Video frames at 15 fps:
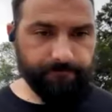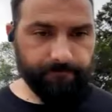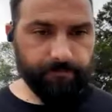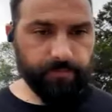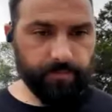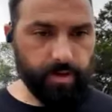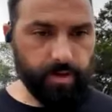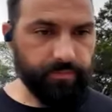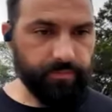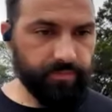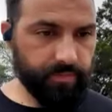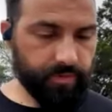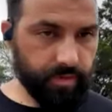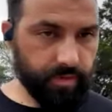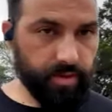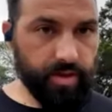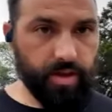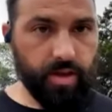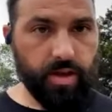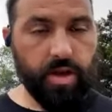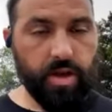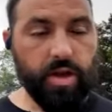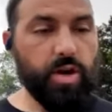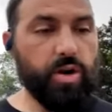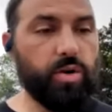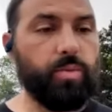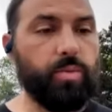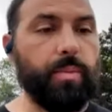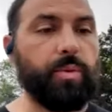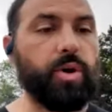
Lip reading: Yeah. Remember,